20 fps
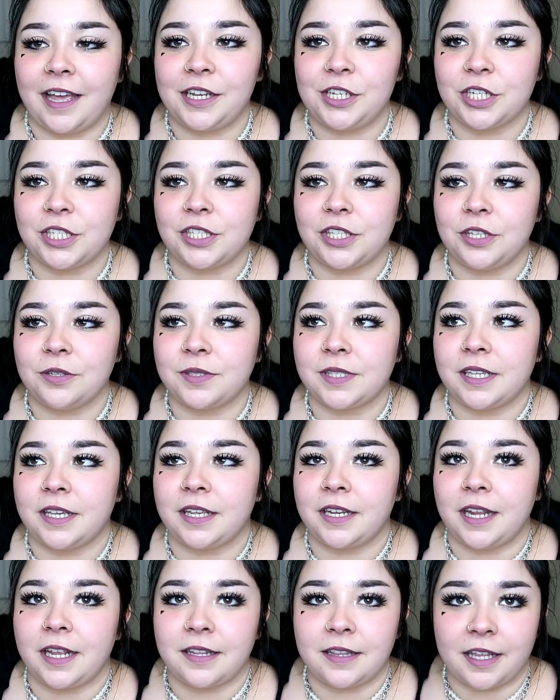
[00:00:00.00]
I just use
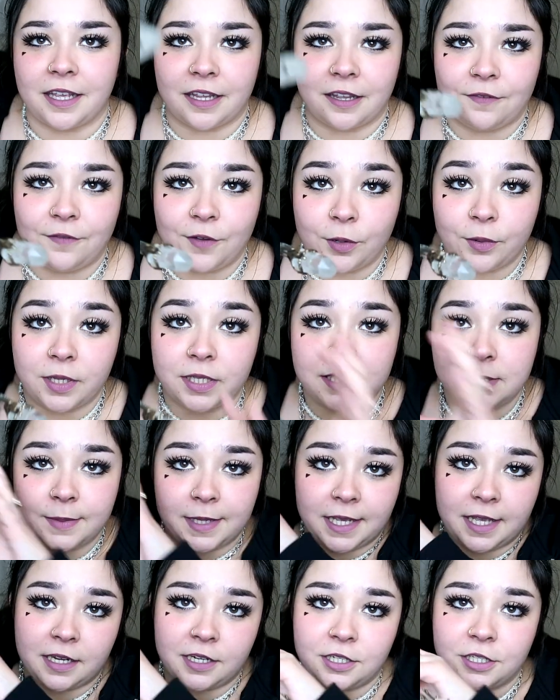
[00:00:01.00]
it and like focus
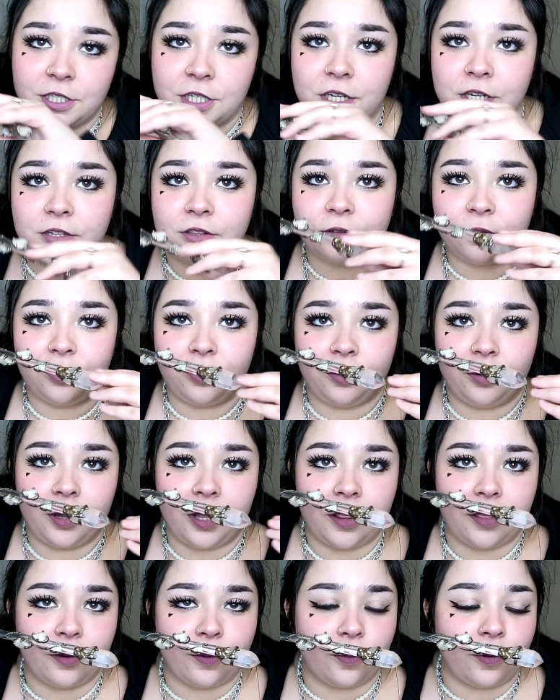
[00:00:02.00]
my energy
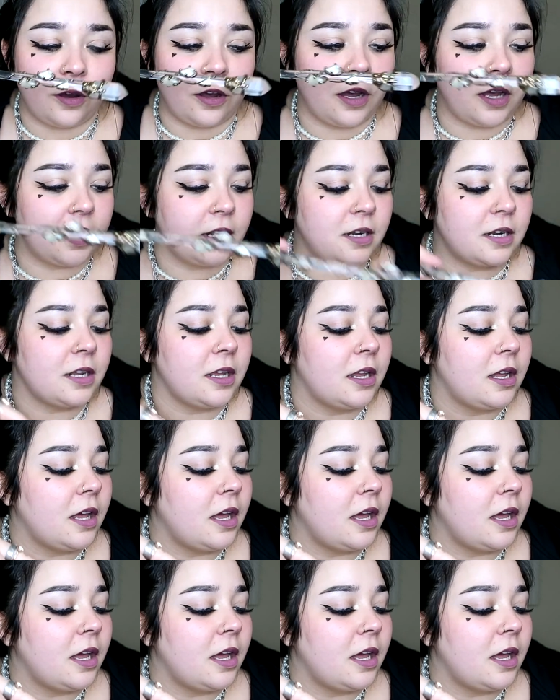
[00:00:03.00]
through the wand